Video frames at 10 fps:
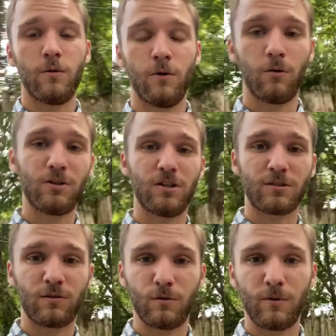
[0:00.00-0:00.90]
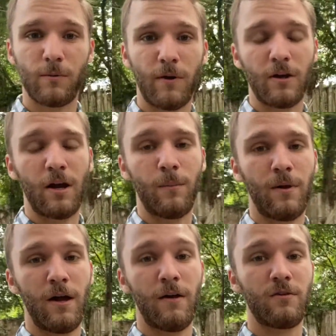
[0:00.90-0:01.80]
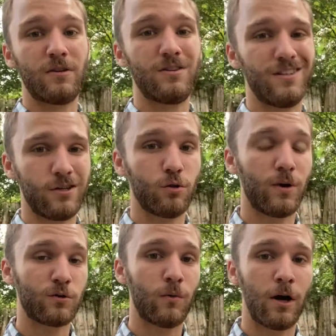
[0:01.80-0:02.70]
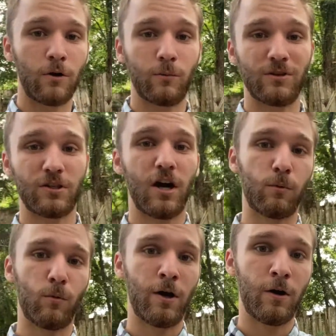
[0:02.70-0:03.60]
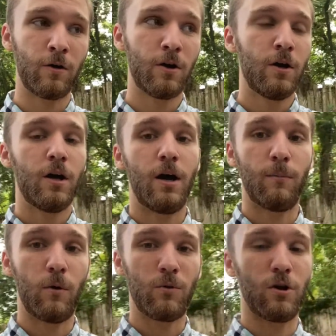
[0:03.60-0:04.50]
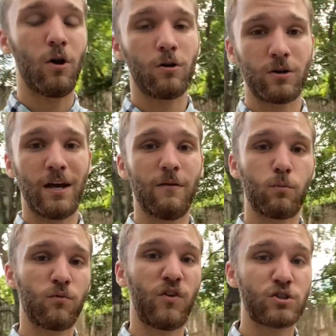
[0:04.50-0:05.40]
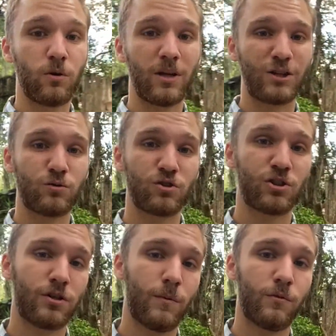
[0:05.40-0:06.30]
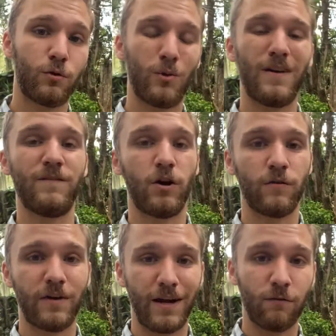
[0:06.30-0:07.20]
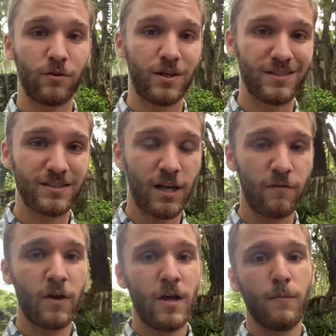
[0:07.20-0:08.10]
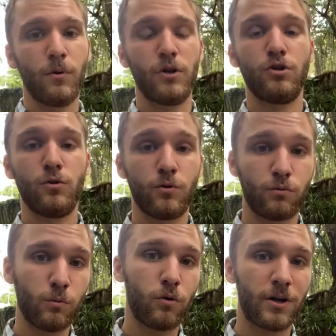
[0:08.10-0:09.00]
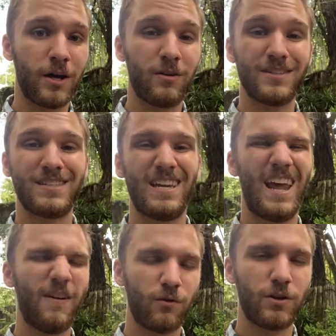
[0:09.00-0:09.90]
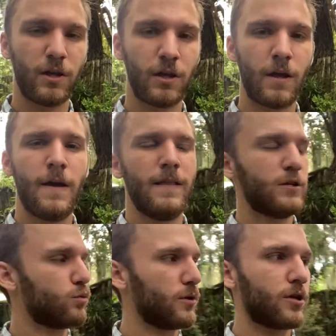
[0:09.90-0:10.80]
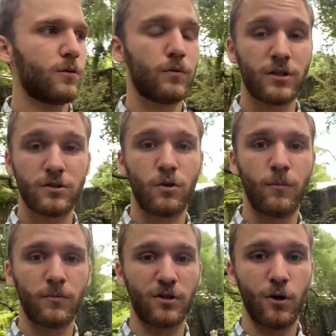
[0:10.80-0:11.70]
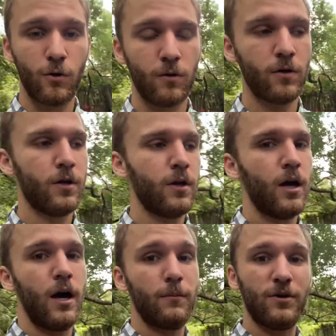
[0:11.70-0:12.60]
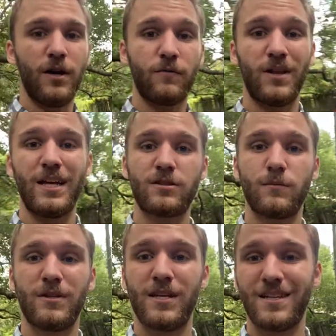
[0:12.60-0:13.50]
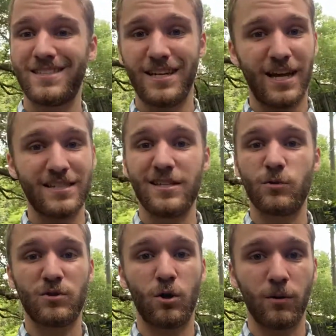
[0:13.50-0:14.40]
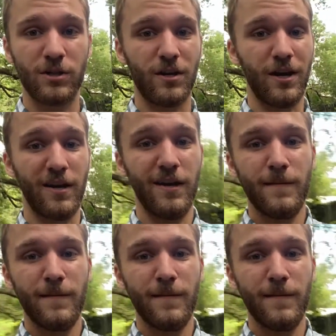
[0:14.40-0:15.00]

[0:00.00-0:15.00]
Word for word: We already talked a little bit about um, having the correct wiring with the copper wire, um, but we are gonna have a professional electrician come through and verify everything is safe, put new three-prong outlets into everything. That's really gonna bring this home up to code. Um, and then after that, it's gonna be the AC. AC was already done.